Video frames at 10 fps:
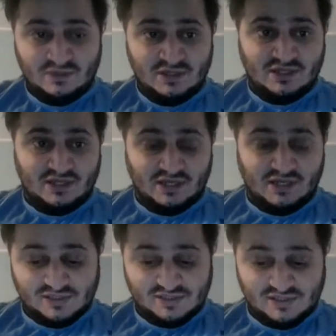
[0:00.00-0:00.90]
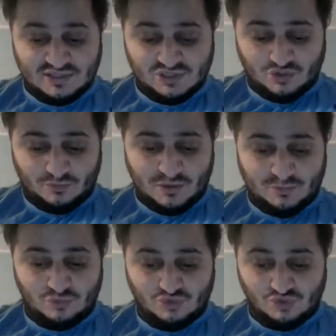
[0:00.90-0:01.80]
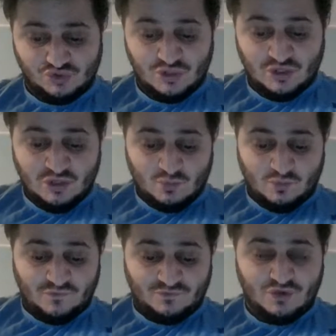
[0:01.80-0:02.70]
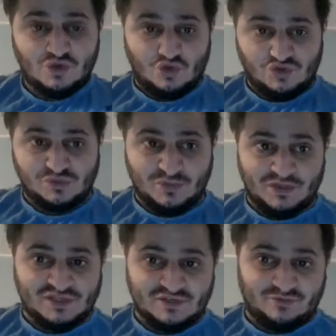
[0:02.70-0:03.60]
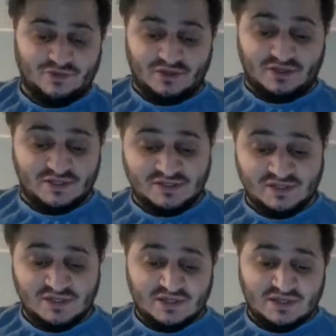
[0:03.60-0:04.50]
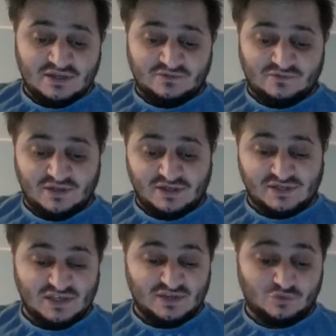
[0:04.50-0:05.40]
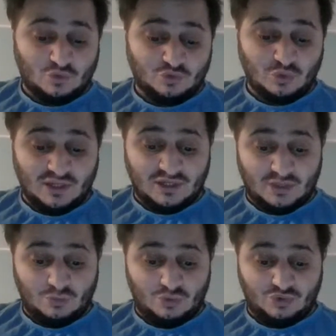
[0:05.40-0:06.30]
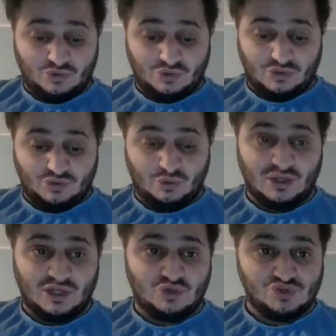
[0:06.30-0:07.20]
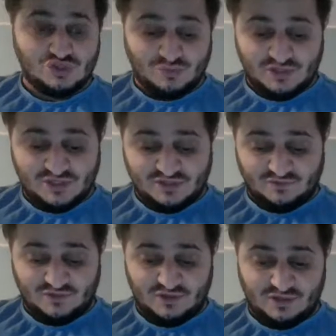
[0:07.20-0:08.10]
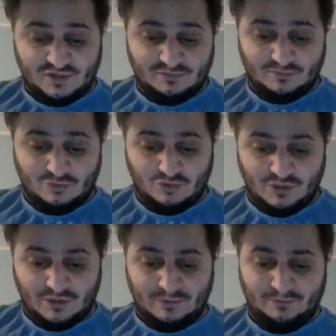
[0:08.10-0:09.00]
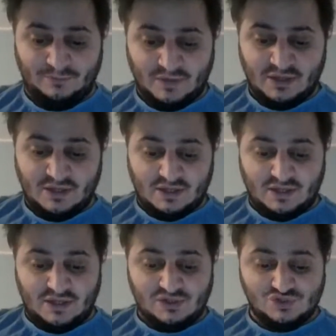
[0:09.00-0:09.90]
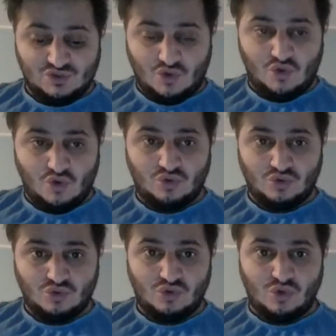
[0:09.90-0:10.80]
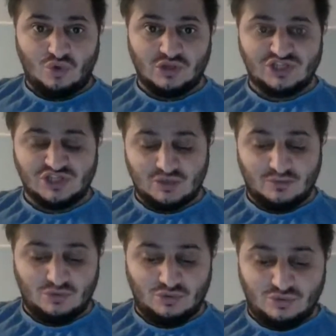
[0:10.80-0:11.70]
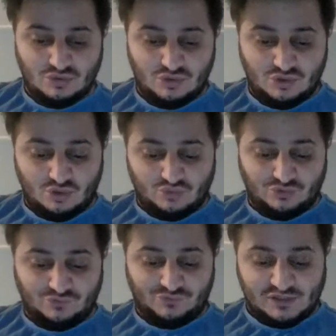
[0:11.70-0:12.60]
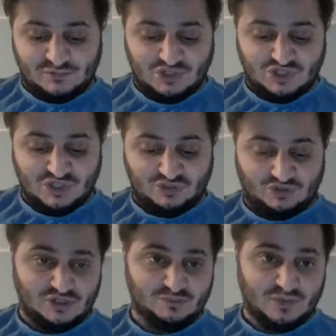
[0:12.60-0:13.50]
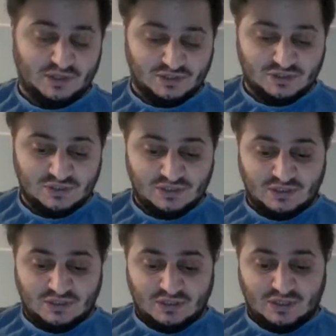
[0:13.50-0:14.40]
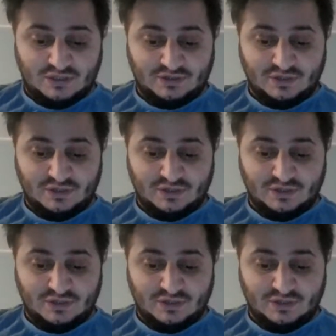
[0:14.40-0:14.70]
analysis. It's not people just with conspiracy theories. Even though I don't like that word, I don't like conspiracy theory, but it is all legitimate, stuff that's being shared on this page, and